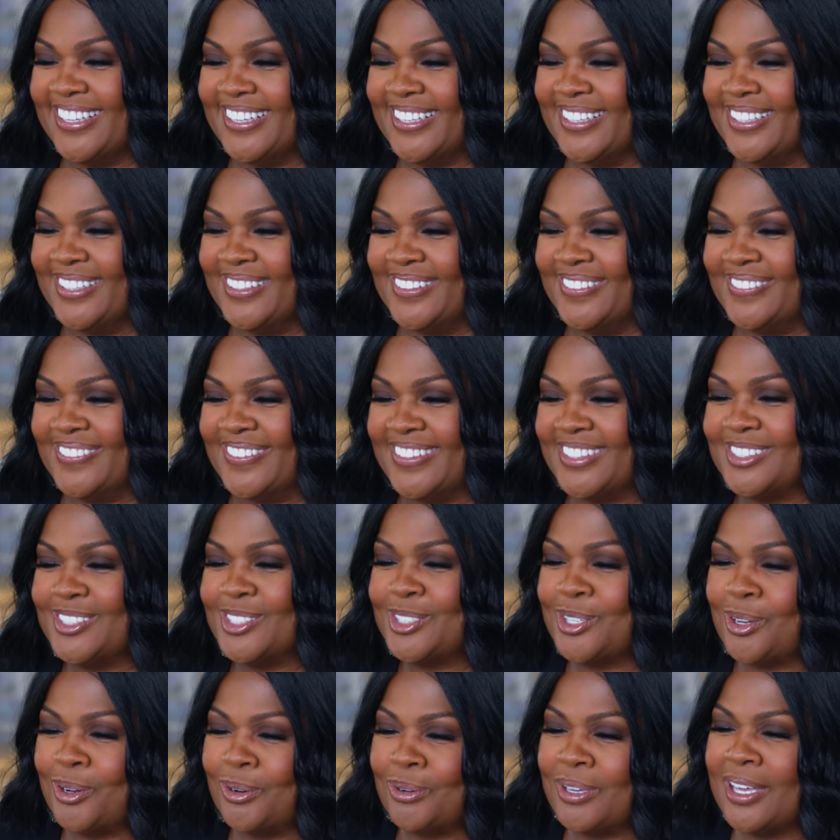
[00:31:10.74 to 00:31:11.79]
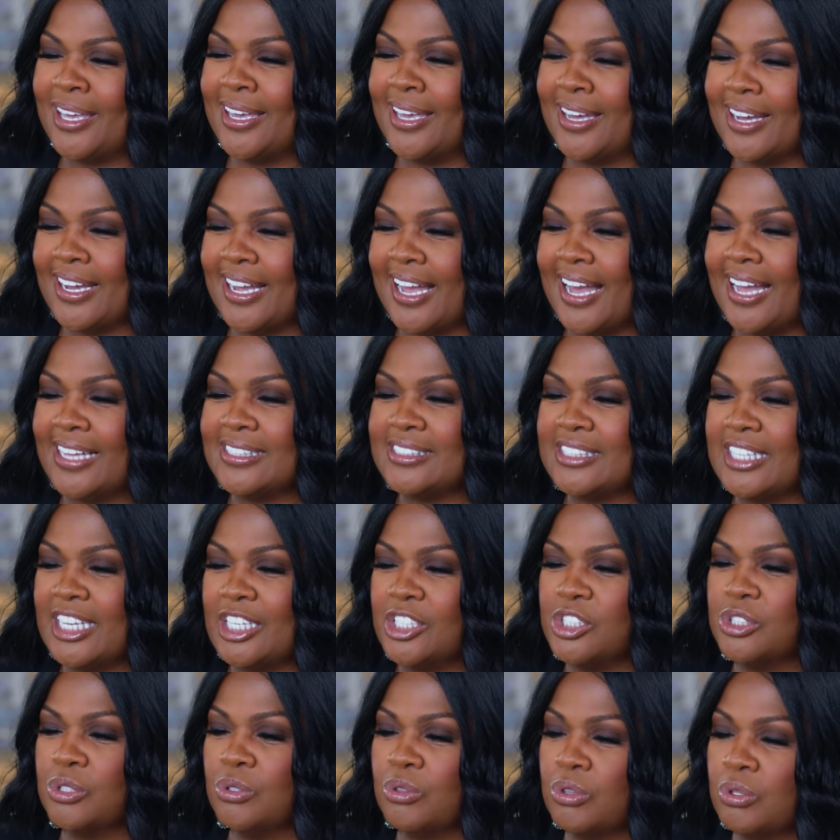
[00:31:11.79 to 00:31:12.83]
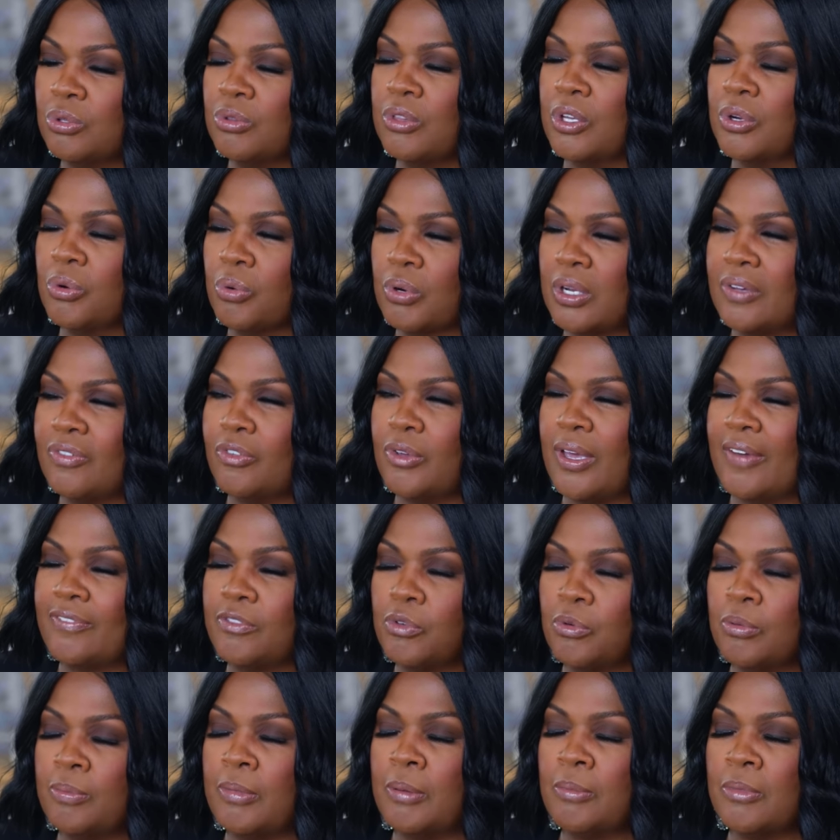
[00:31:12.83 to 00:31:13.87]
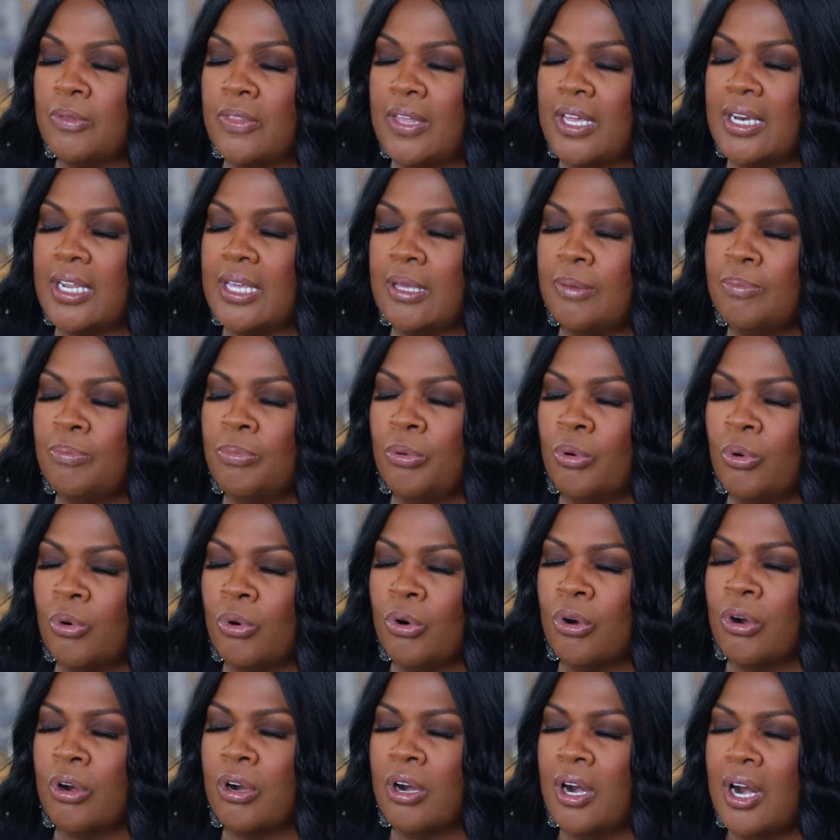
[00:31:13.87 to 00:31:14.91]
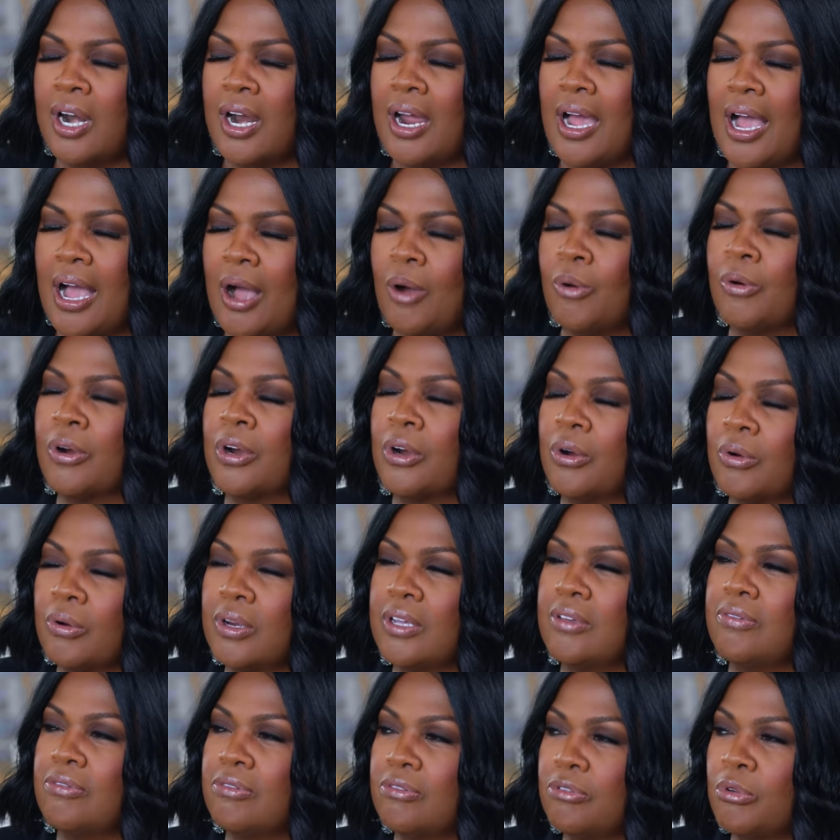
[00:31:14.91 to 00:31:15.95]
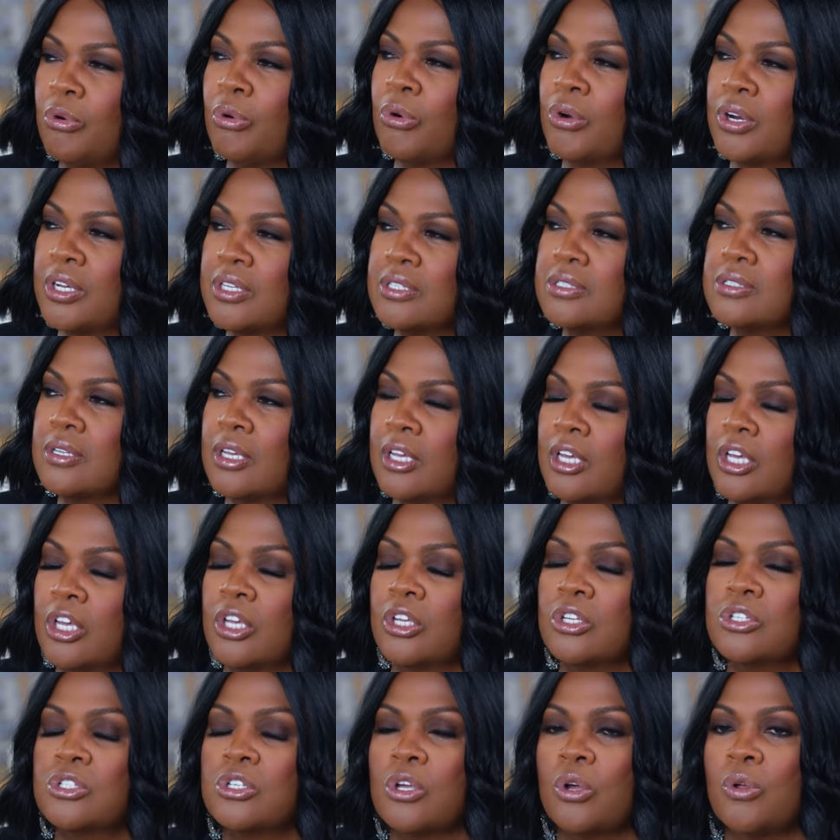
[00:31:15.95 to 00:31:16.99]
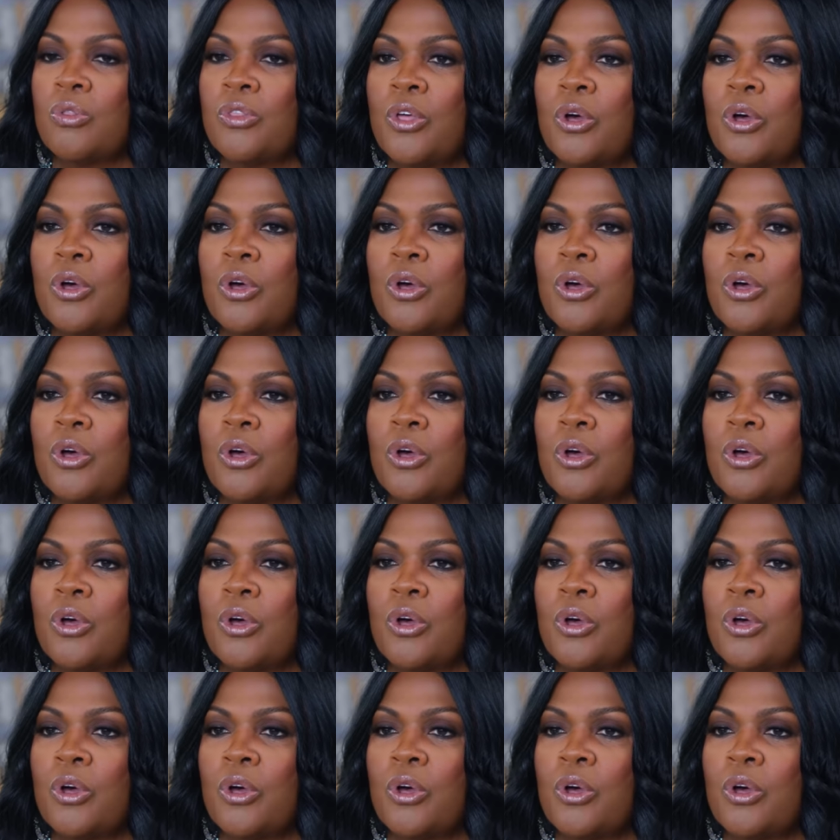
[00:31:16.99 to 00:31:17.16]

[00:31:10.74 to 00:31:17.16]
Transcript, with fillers: um, and so, yeah, God takes you through the grief. You have to remember that He bore our grief for yeah. us. So,